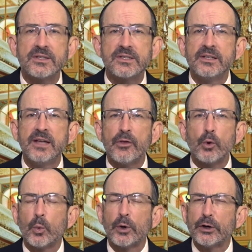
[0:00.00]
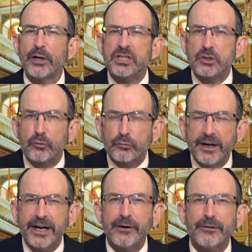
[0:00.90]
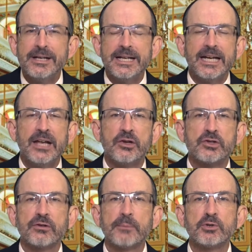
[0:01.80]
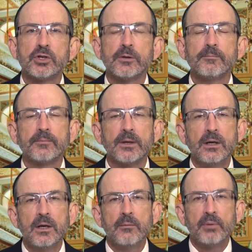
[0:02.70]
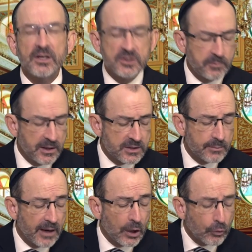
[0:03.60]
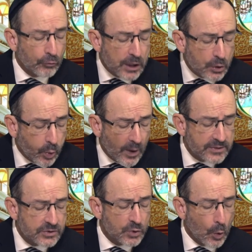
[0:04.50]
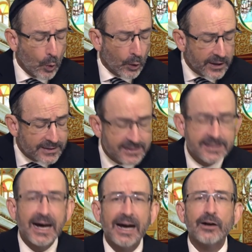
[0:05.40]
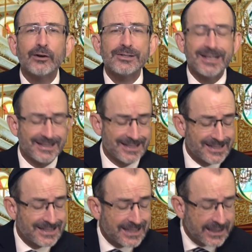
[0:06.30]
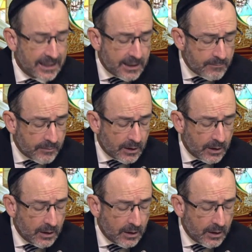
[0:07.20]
It's another word, it's rare in the scripture, but it speaks about requests or desires. It's a synonym